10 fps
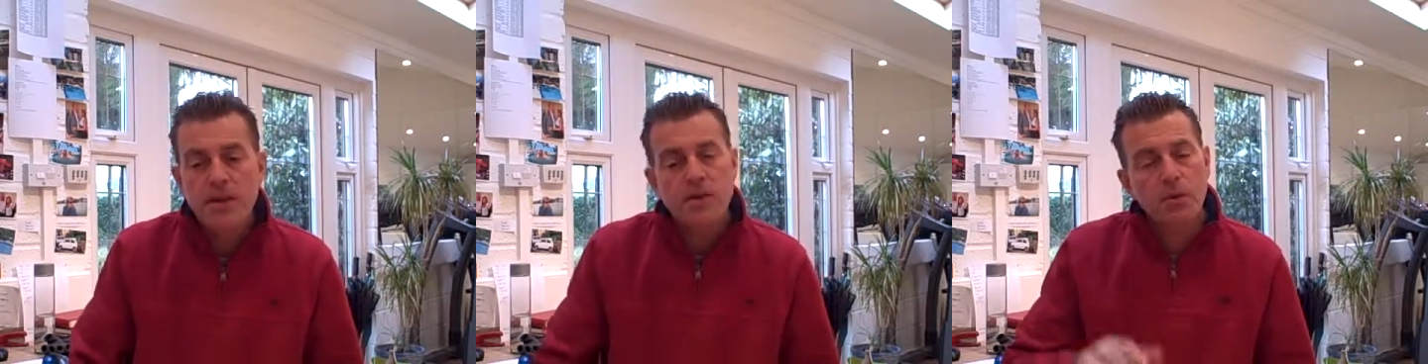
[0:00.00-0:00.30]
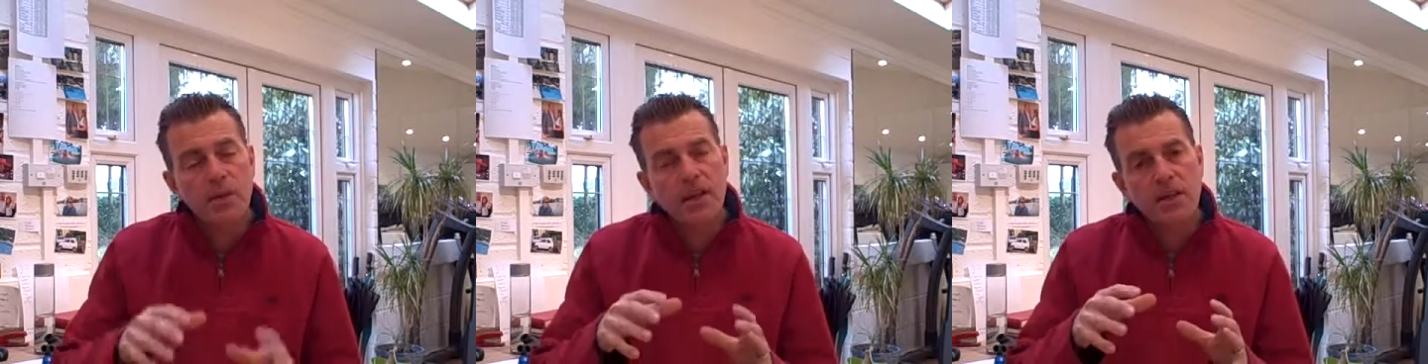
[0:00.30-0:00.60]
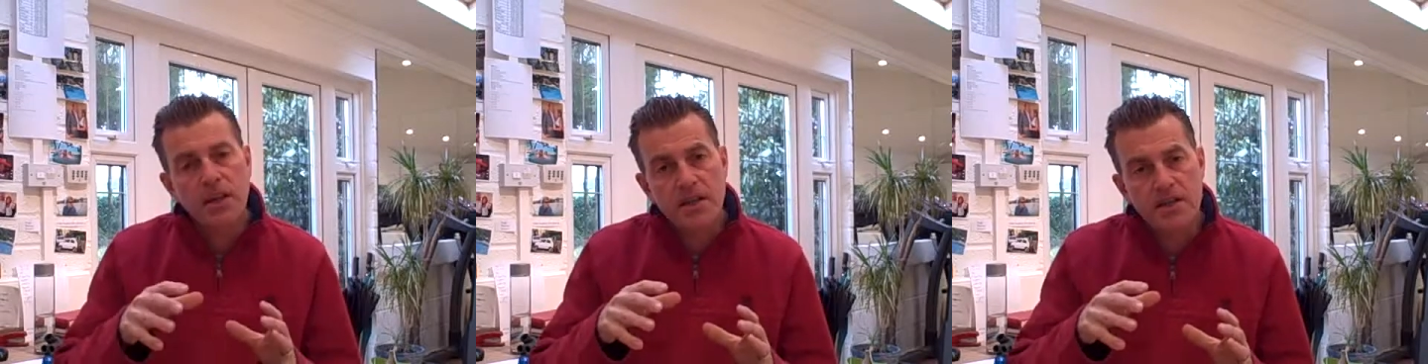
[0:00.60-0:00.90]
So what they
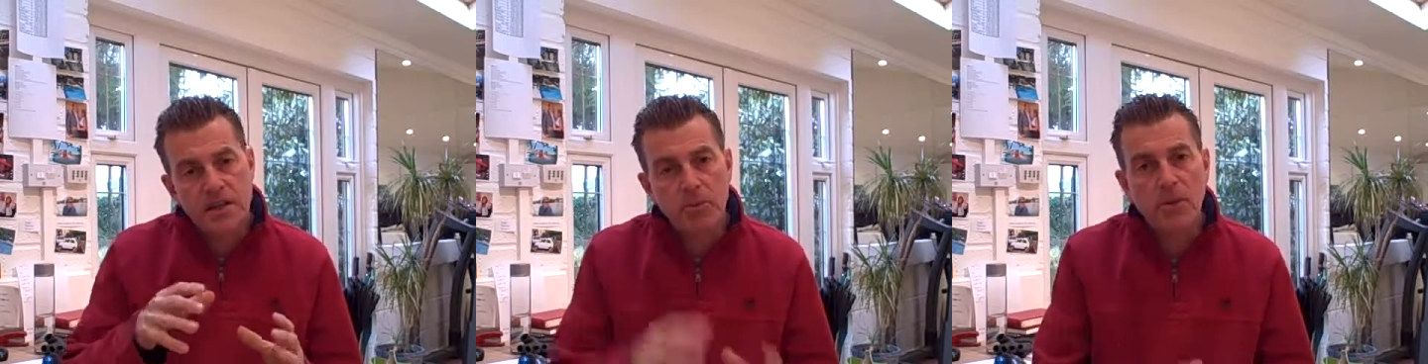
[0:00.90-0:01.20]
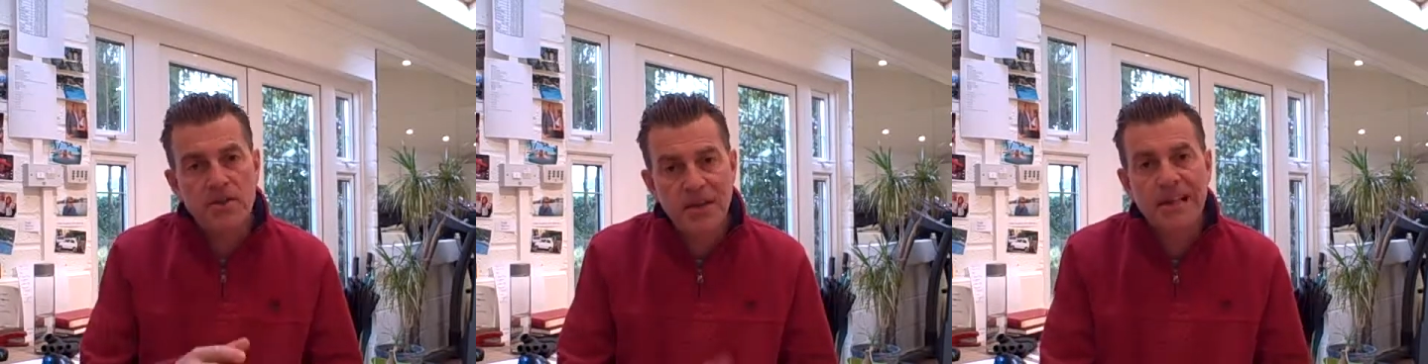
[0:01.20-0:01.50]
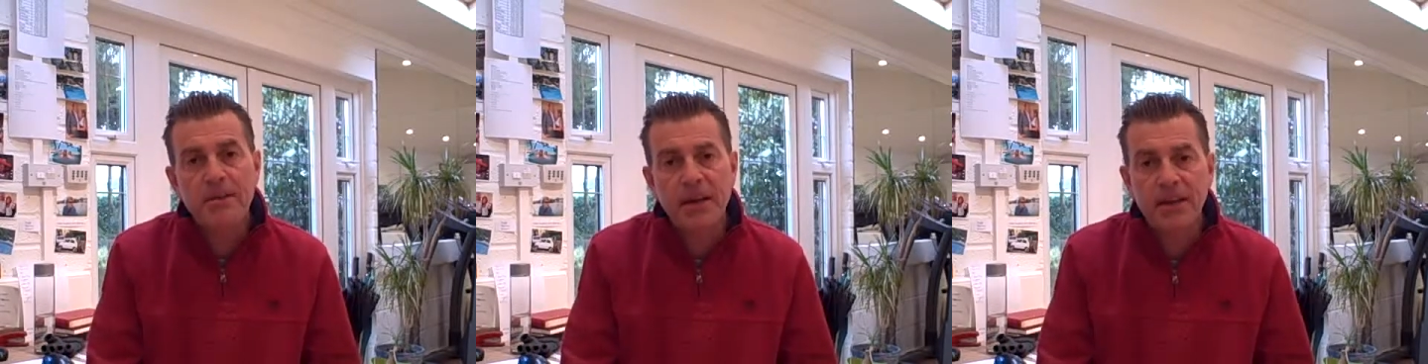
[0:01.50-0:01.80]
need is someone to
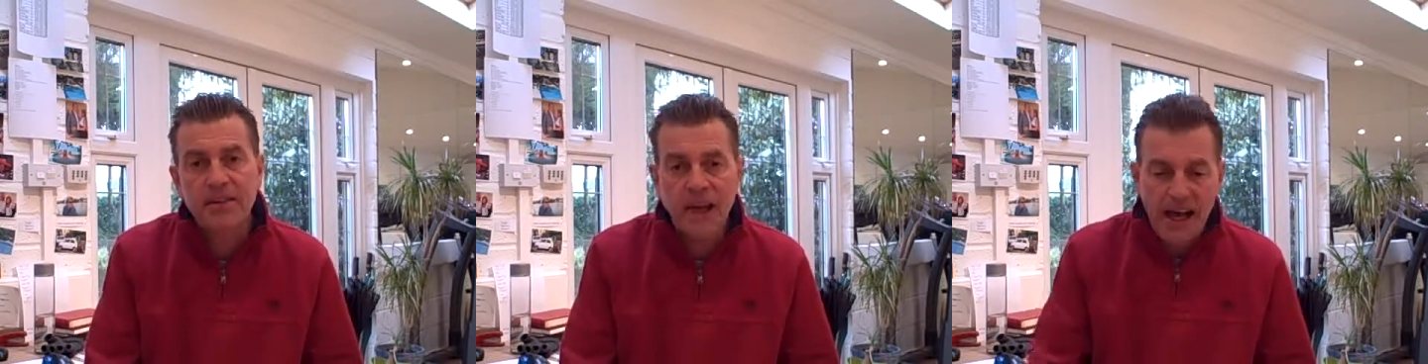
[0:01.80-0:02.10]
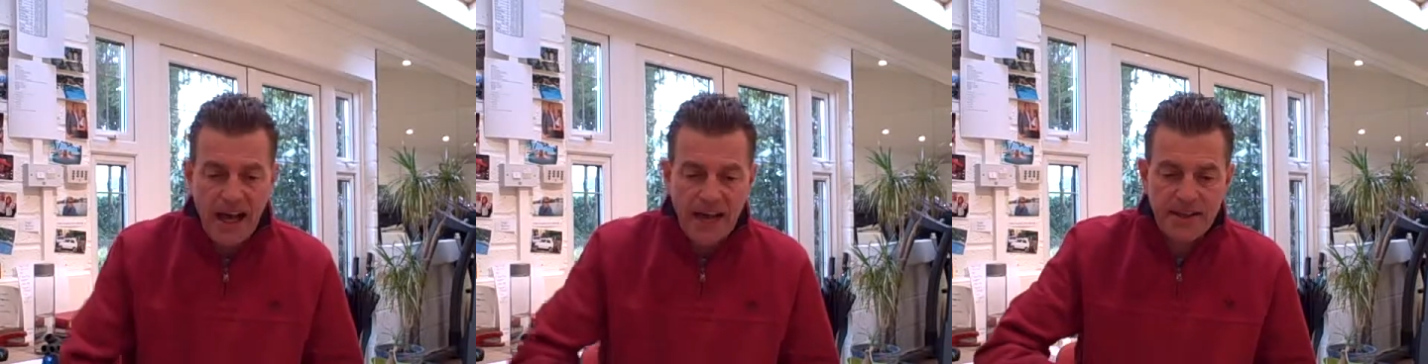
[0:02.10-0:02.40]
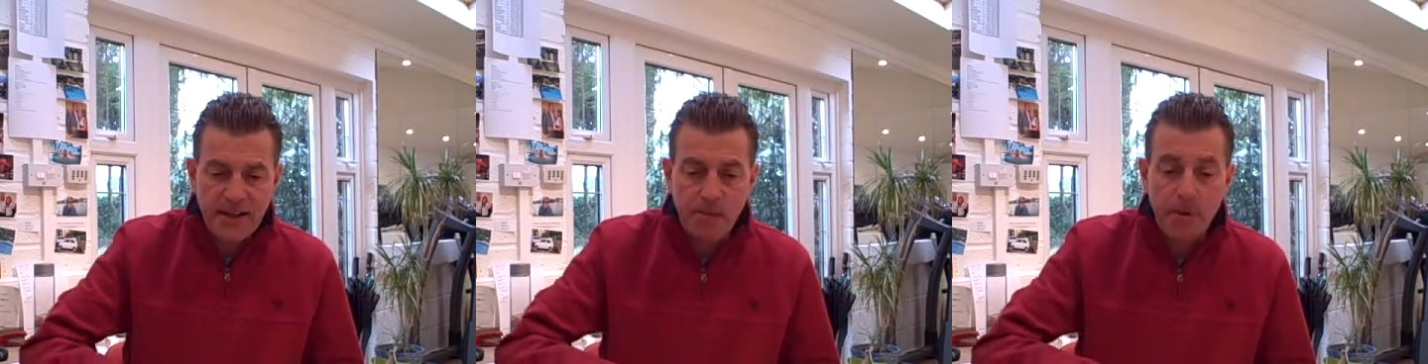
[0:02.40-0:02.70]
come in
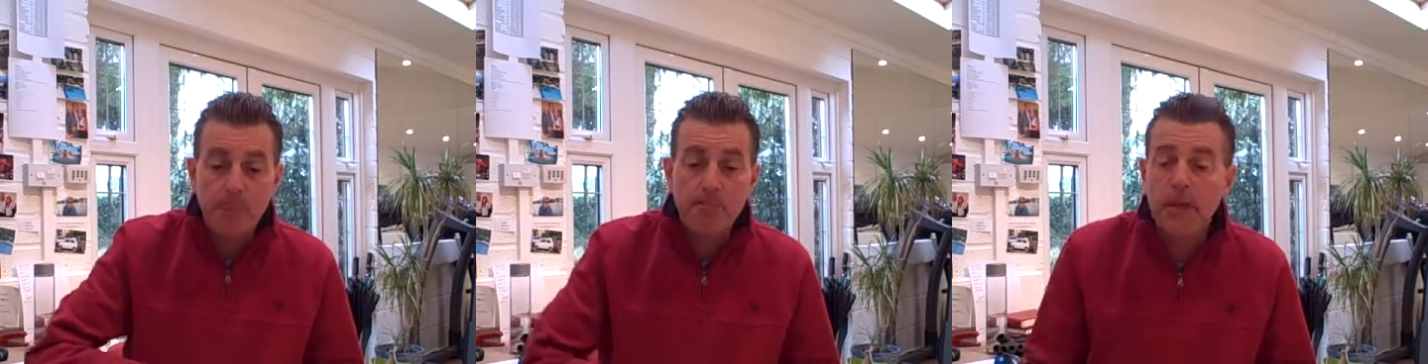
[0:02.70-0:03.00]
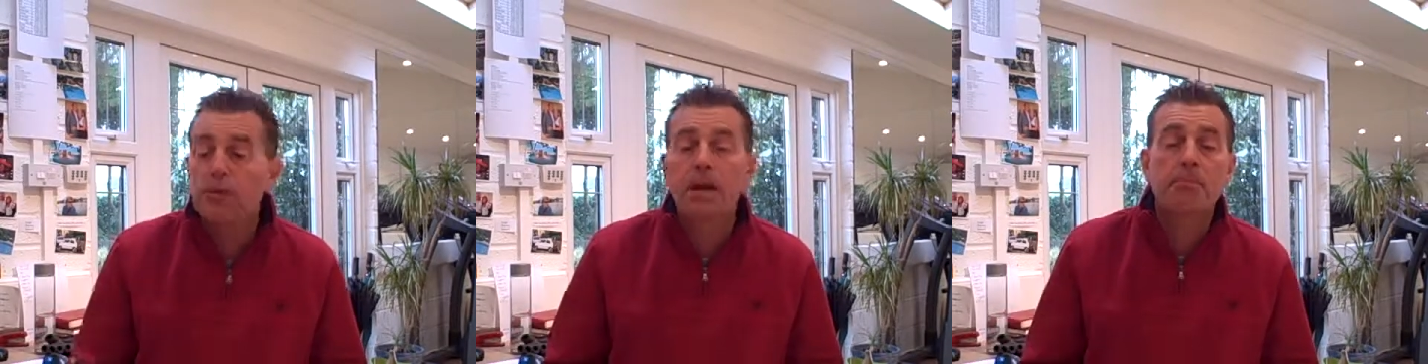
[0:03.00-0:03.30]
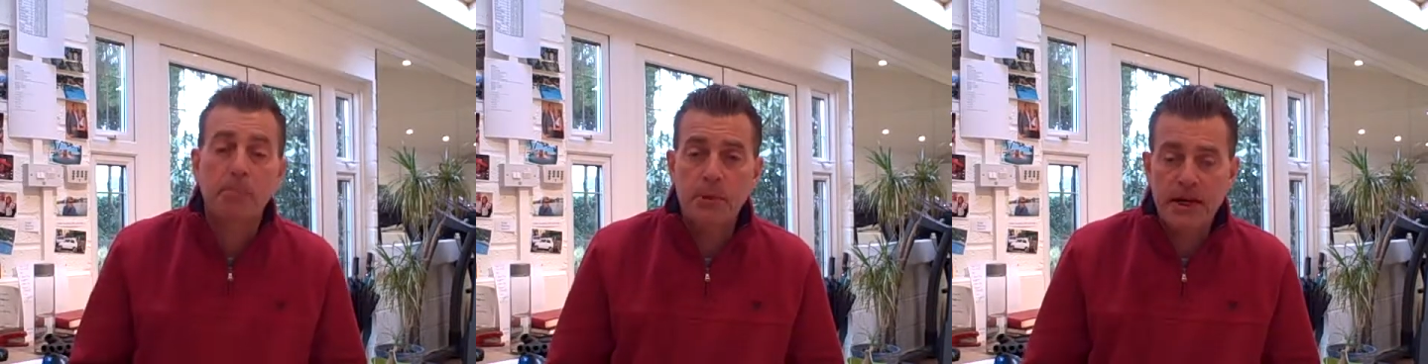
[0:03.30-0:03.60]
and help them build
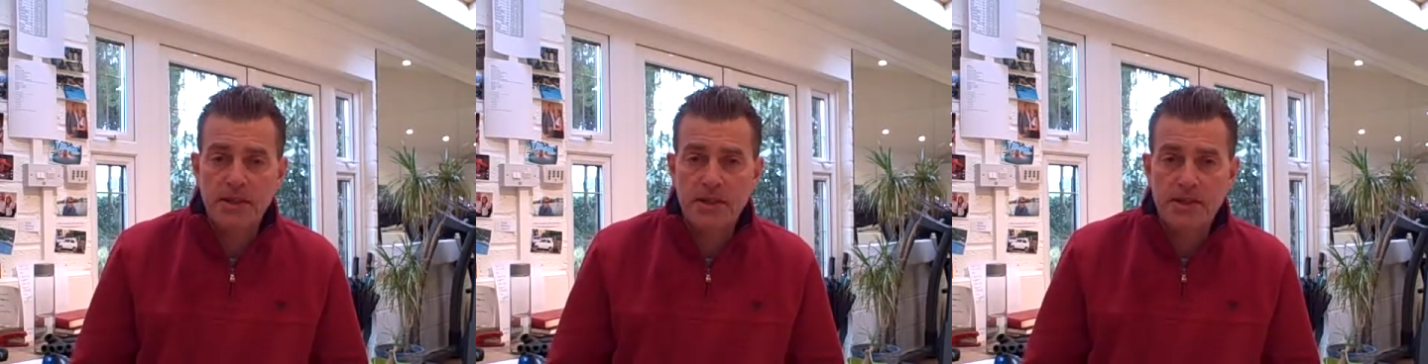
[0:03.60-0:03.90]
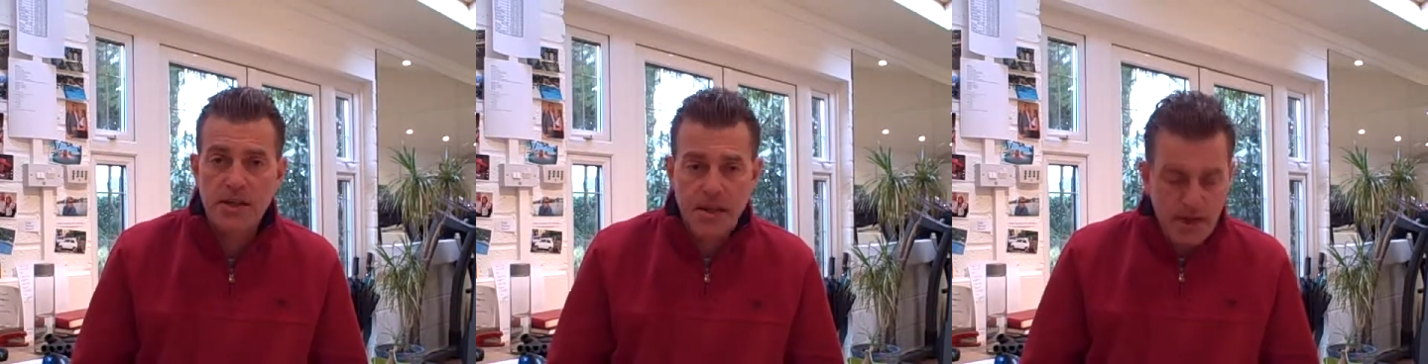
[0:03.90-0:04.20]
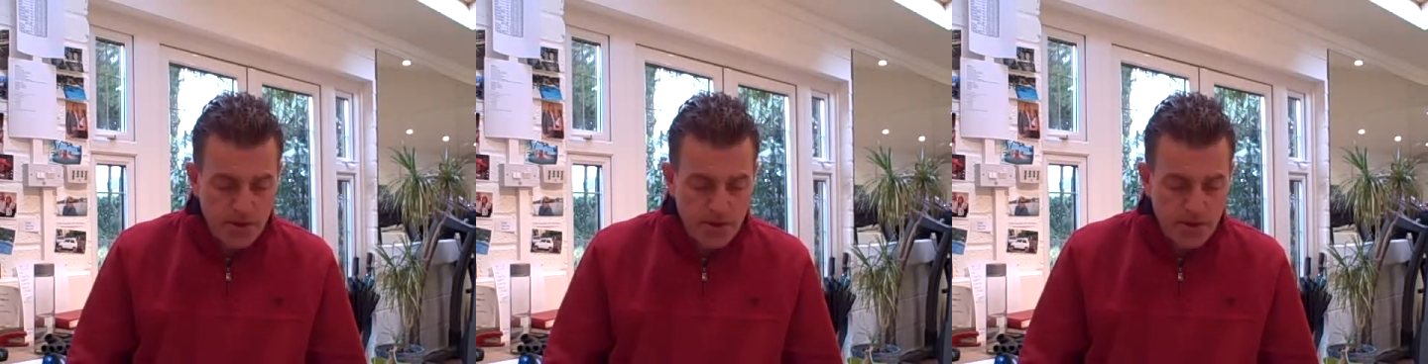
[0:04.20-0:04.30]
up a practice.